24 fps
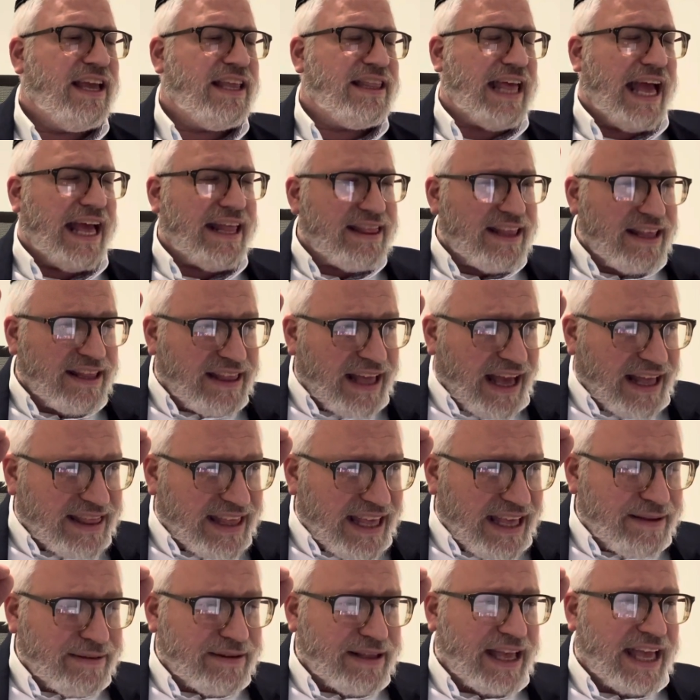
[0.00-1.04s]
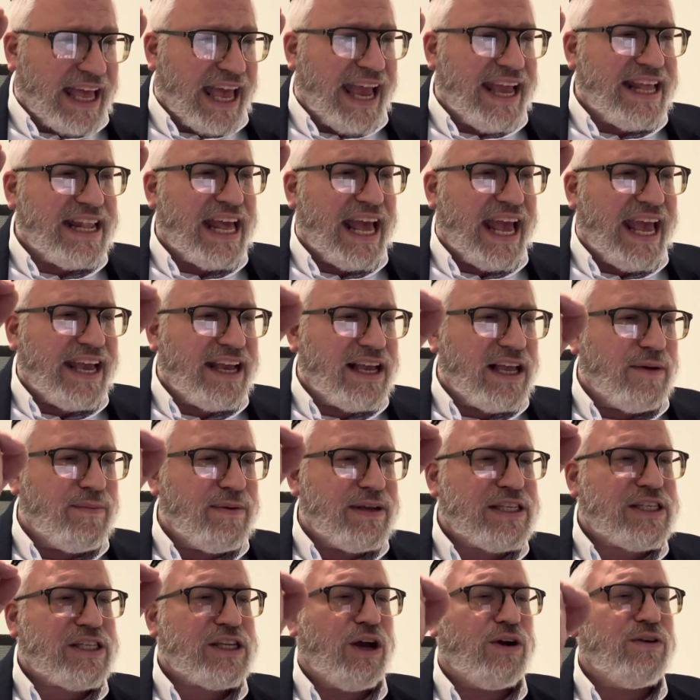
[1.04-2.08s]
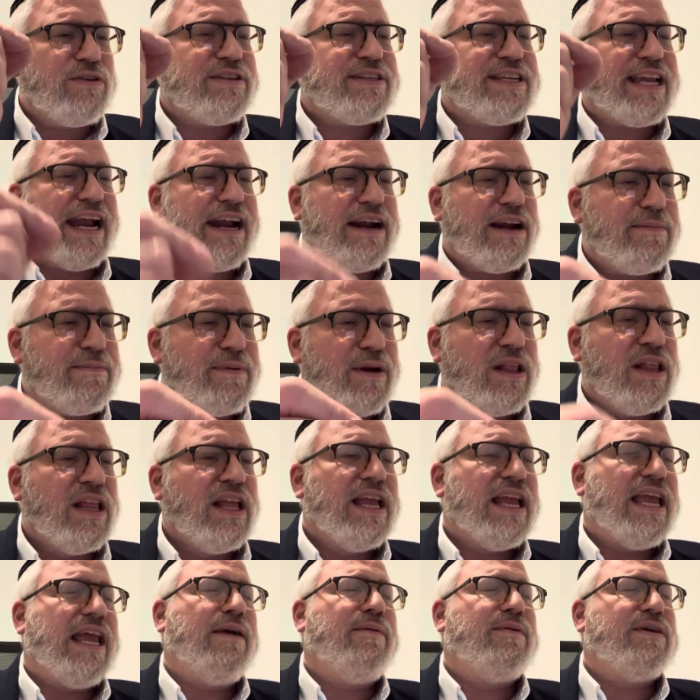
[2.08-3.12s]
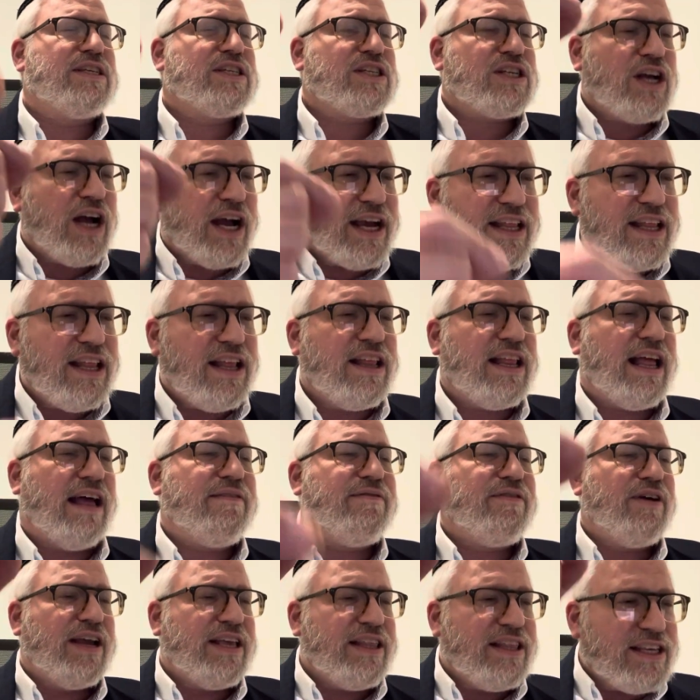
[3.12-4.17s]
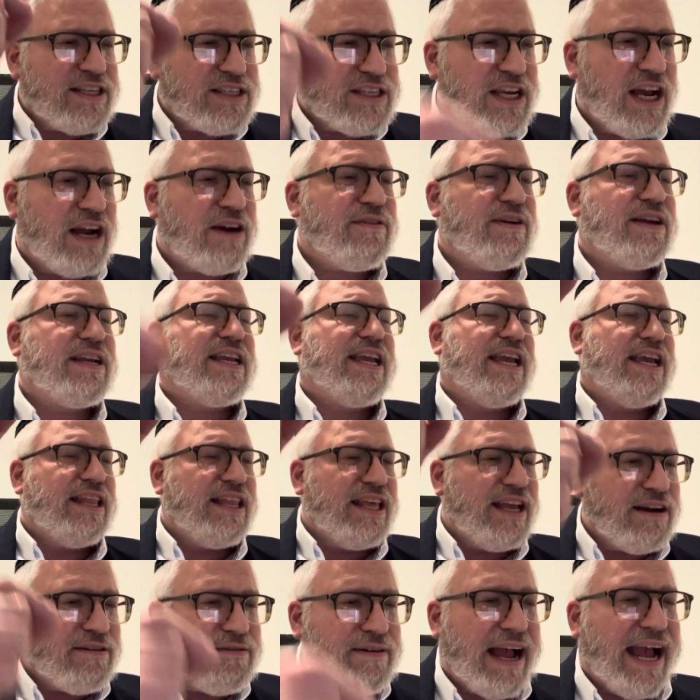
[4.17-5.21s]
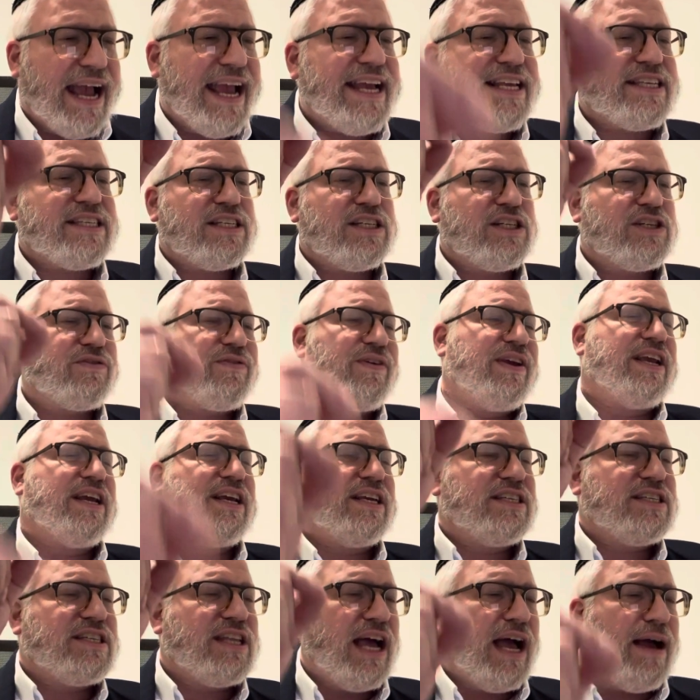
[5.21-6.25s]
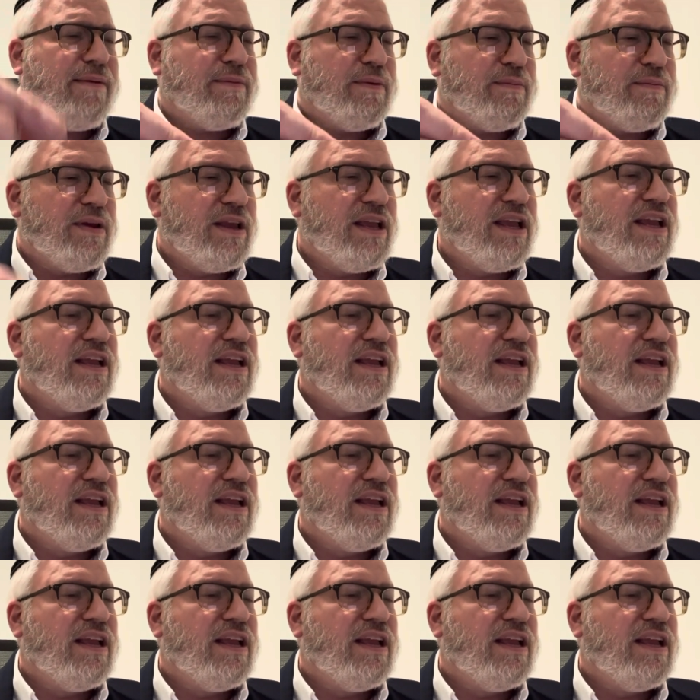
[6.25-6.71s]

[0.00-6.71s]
That, that the Cheder Eagle was so terrible, it was Kailal Avodah Zorah, Gili Arias, and Shvichas Damim.